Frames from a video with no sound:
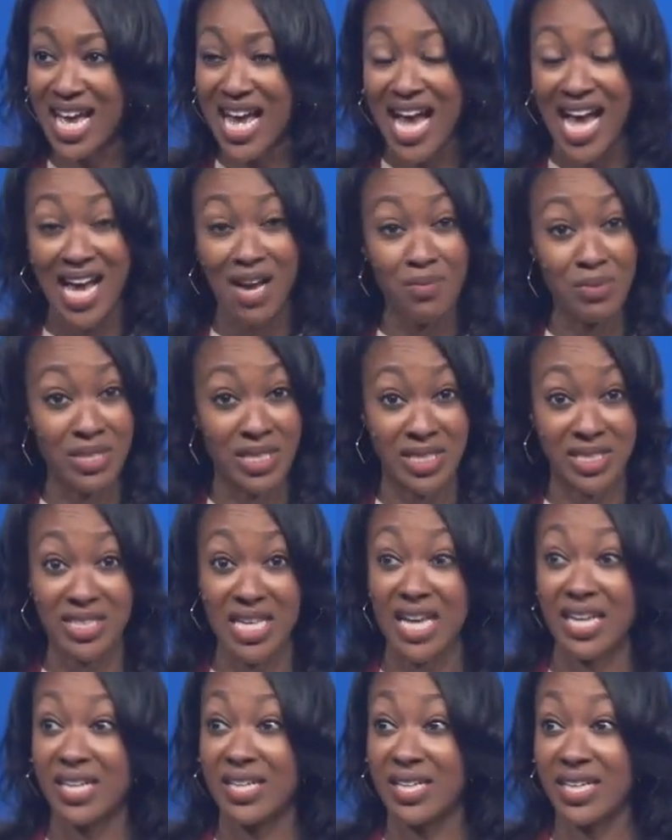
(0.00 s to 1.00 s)
I was
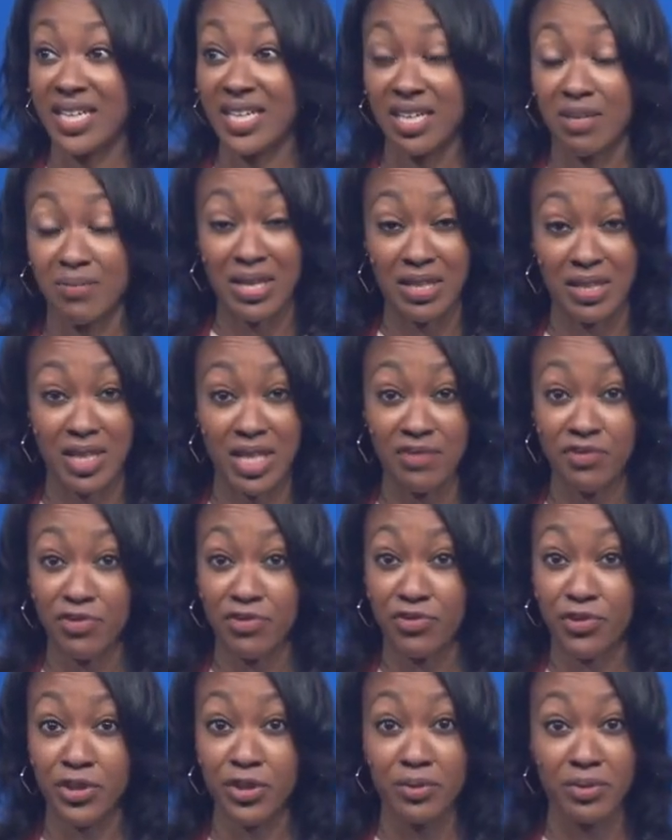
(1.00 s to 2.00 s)
excited to get loved
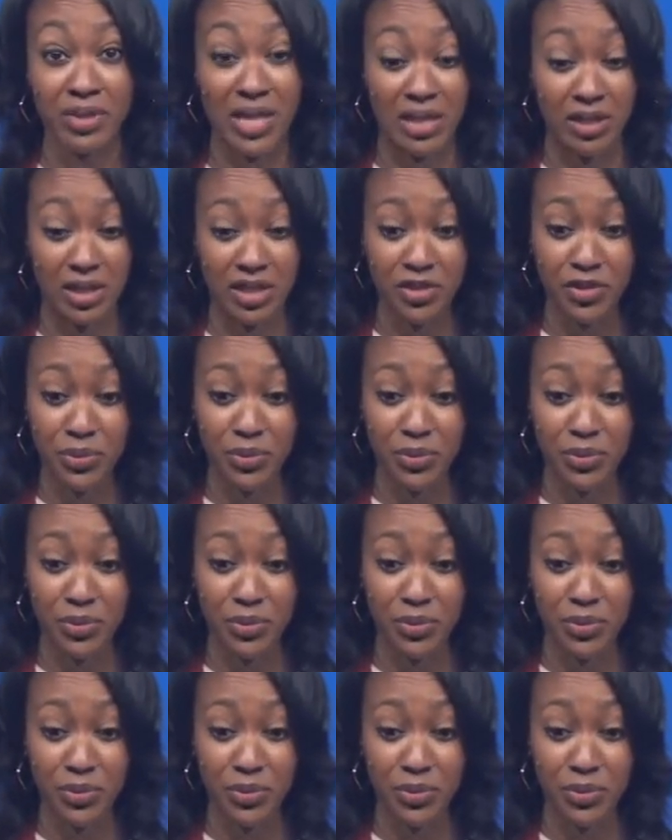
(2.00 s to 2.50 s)
fruit and I looked